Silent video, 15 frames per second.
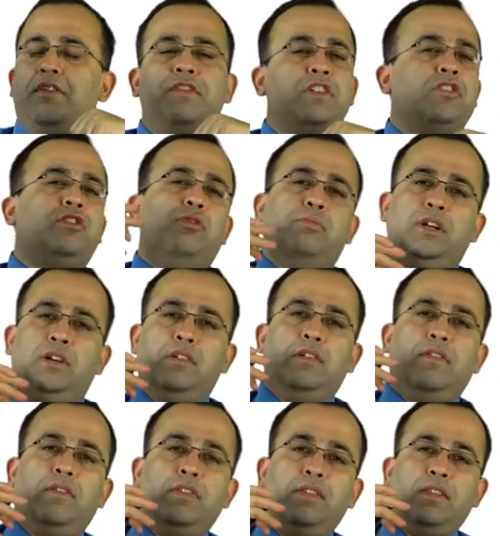in which tumor.
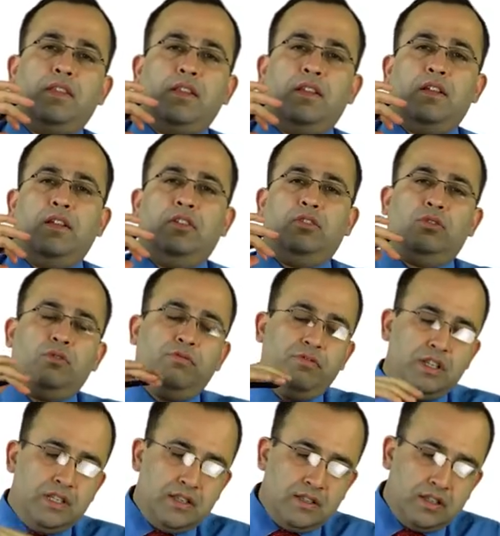So
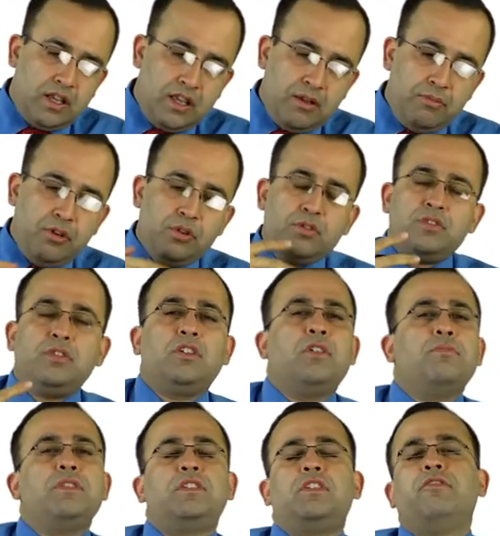which is the
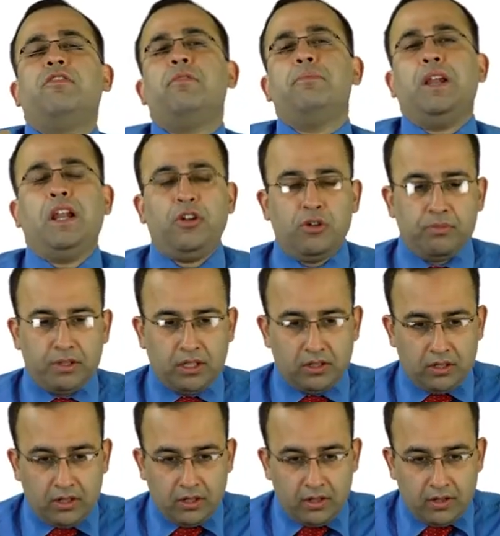immunohistochemistry for melanoma?
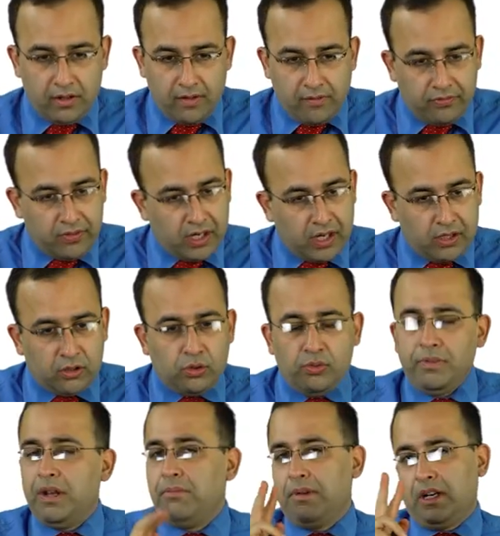There are two
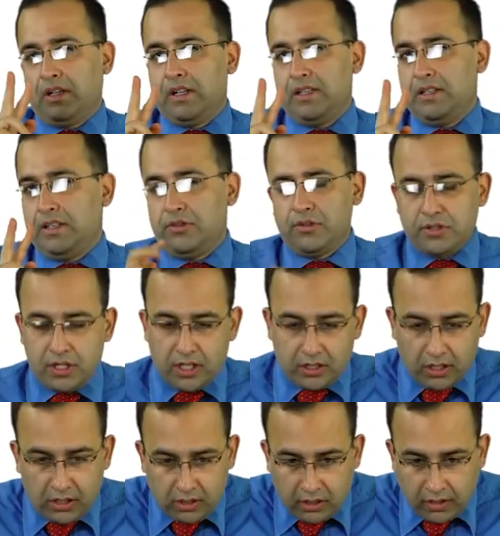main markers
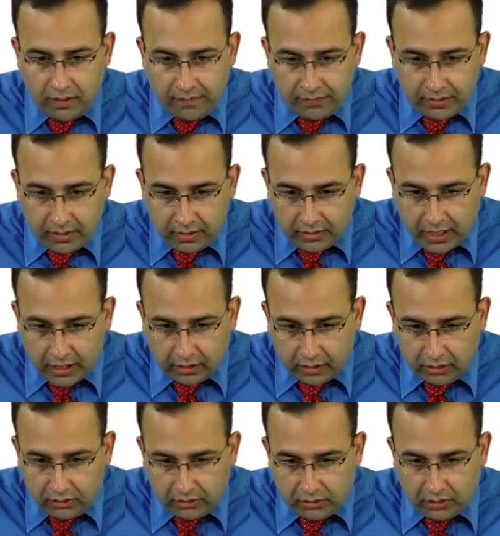associated, that
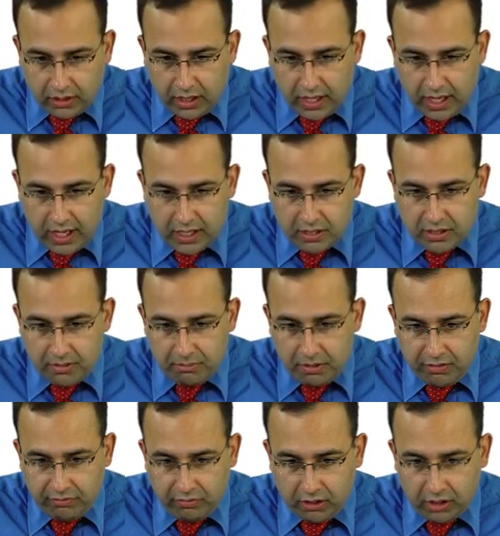is
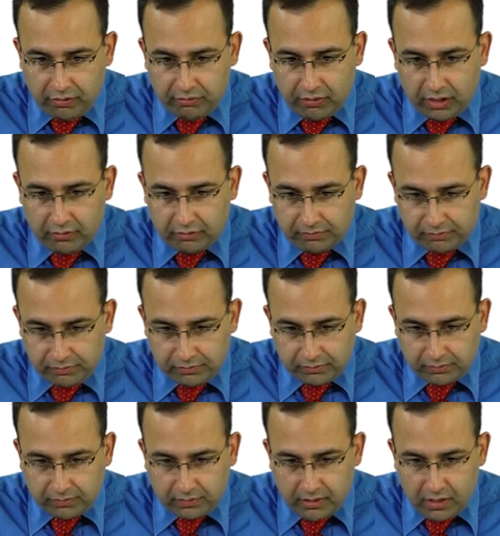HMB45
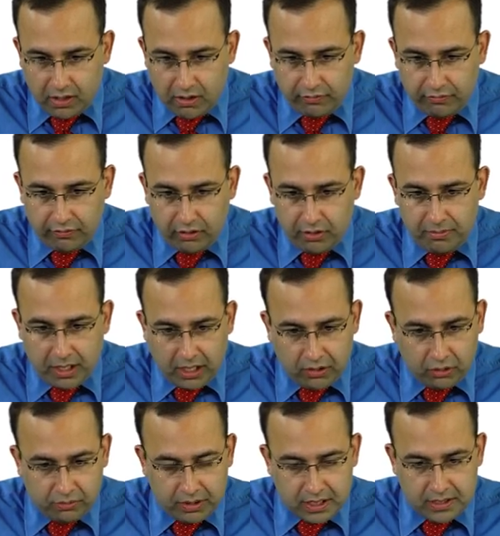for
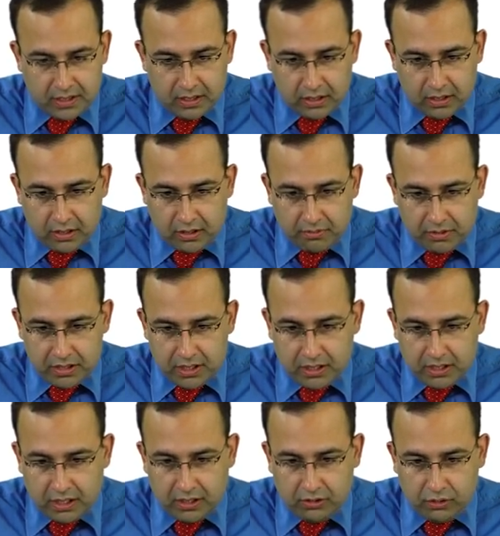melanomas, which
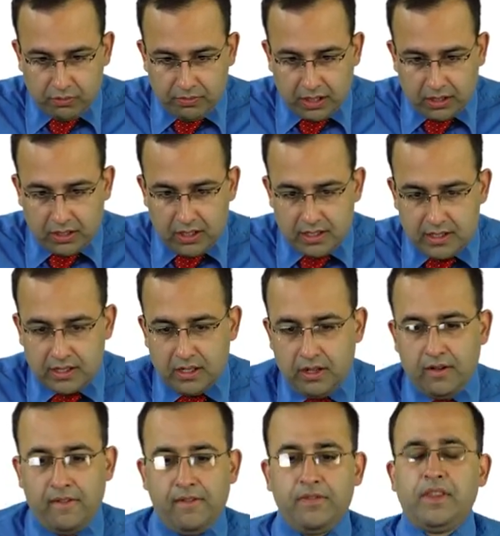there are two markers,
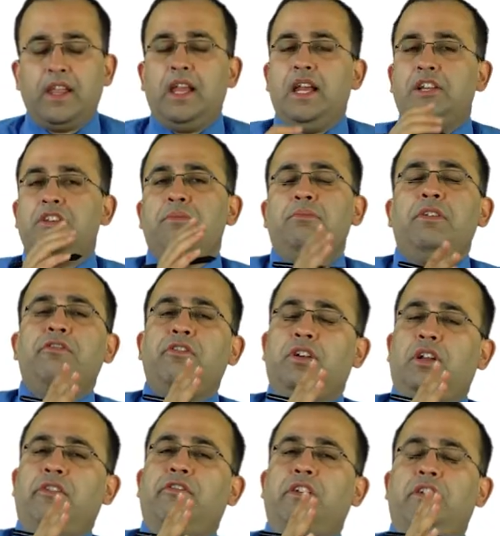
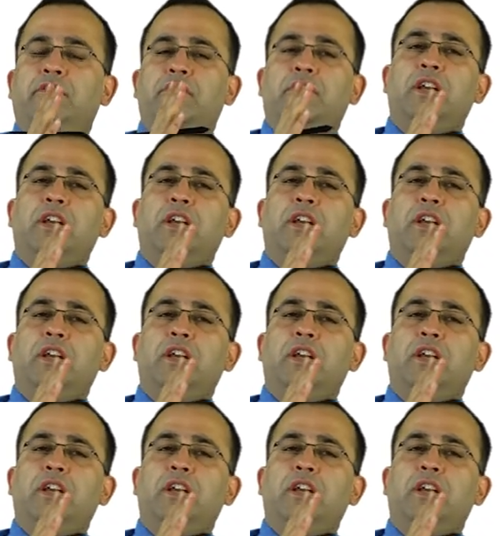HMB45